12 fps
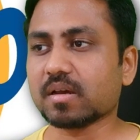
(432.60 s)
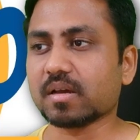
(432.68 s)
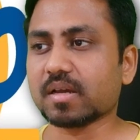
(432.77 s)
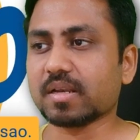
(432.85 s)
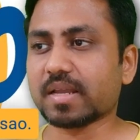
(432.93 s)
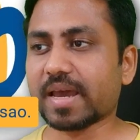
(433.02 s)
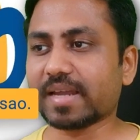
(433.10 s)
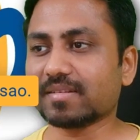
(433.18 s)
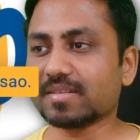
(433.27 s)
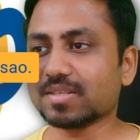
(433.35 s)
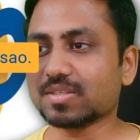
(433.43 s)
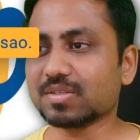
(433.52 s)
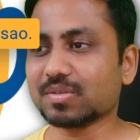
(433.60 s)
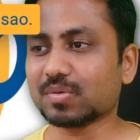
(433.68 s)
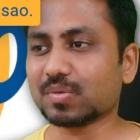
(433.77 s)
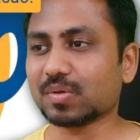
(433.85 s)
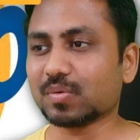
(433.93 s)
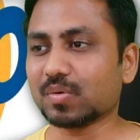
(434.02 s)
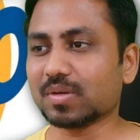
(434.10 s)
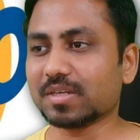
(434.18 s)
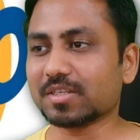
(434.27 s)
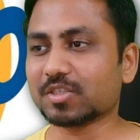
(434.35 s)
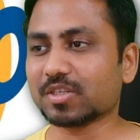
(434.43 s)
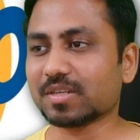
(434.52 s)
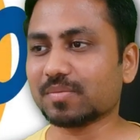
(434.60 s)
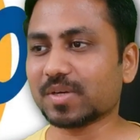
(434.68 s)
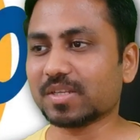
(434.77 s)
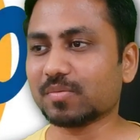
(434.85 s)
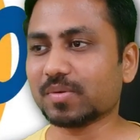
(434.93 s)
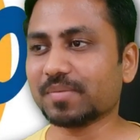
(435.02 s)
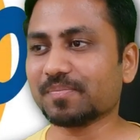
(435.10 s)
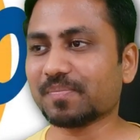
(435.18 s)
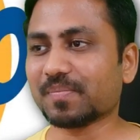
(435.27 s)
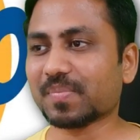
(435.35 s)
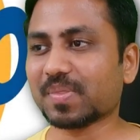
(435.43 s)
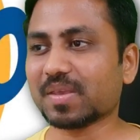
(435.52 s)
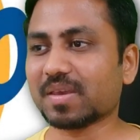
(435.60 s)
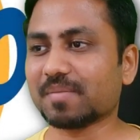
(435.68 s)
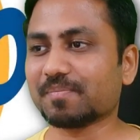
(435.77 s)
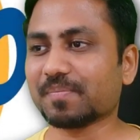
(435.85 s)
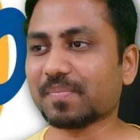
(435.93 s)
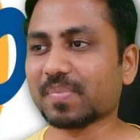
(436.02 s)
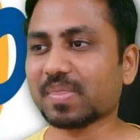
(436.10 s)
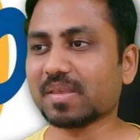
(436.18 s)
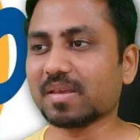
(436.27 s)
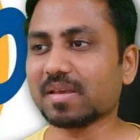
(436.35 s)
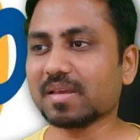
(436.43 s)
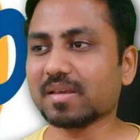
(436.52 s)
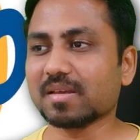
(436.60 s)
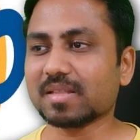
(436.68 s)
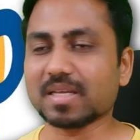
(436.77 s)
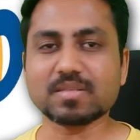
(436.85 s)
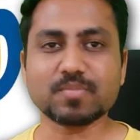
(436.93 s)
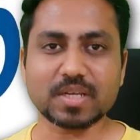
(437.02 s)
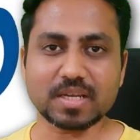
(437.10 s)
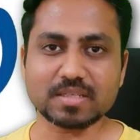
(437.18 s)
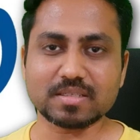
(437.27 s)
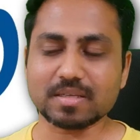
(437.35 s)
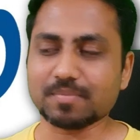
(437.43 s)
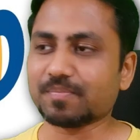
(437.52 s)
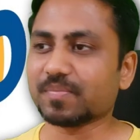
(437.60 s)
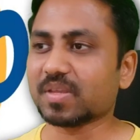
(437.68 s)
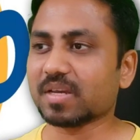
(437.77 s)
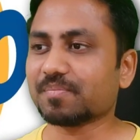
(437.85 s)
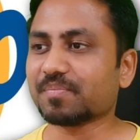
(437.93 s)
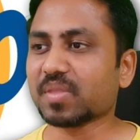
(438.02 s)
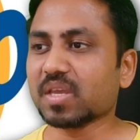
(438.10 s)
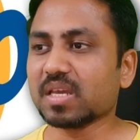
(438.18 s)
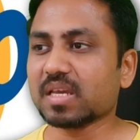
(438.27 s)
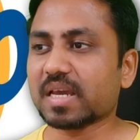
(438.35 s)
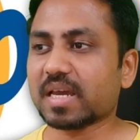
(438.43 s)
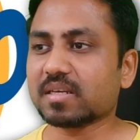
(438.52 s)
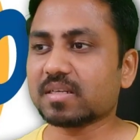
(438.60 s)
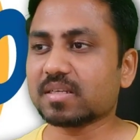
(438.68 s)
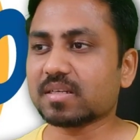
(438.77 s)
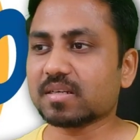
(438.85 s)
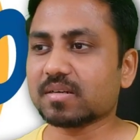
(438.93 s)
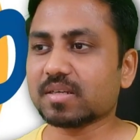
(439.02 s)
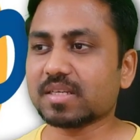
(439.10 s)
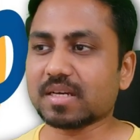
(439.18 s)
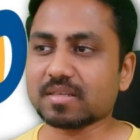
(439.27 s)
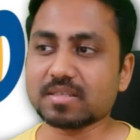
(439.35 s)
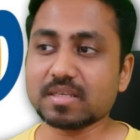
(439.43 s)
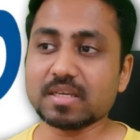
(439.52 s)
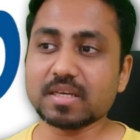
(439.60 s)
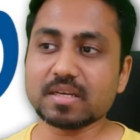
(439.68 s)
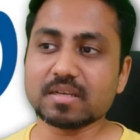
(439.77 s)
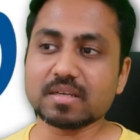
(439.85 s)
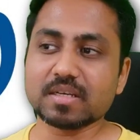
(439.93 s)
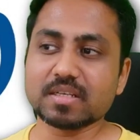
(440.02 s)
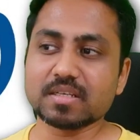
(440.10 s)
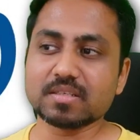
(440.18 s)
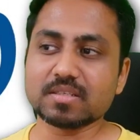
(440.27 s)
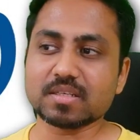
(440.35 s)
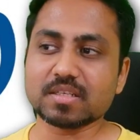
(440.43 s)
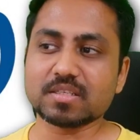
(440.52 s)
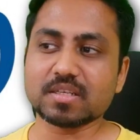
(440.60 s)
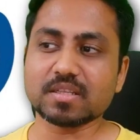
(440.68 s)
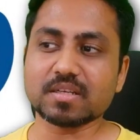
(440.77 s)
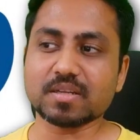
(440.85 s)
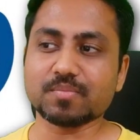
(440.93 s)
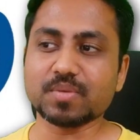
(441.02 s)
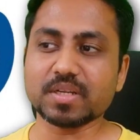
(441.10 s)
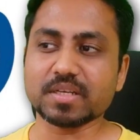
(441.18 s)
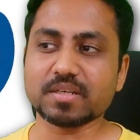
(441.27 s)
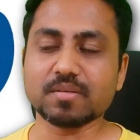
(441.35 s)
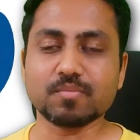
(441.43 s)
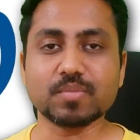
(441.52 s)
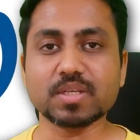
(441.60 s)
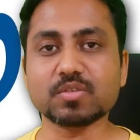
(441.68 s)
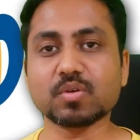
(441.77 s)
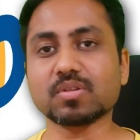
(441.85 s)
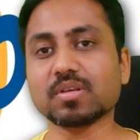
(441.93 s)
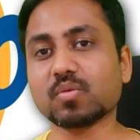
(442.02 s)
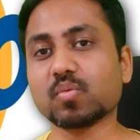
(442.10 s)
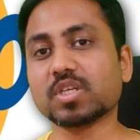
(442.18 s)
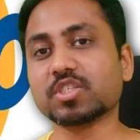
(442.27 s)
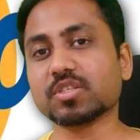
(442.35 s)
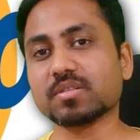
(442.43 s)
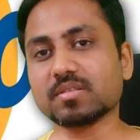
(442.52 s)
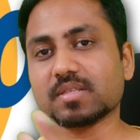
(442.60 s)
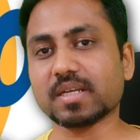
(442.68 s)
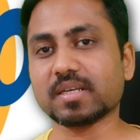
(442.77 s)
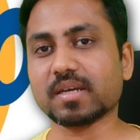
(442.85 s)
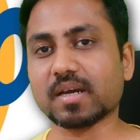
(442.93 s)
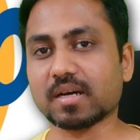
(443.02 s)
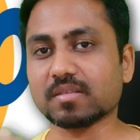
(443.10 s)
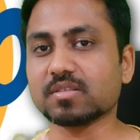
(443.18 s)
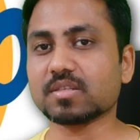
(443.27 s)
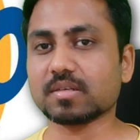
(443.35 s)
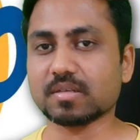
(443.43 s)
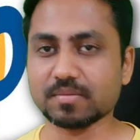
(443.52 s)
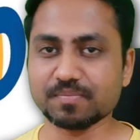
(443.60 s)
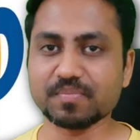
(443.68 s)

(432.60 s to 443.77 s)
I'll add this to the Google dictionary, by the way. Yeah, that's my last name. Yeah, and yeah, see here it is suggesting the template based on the questions that I answered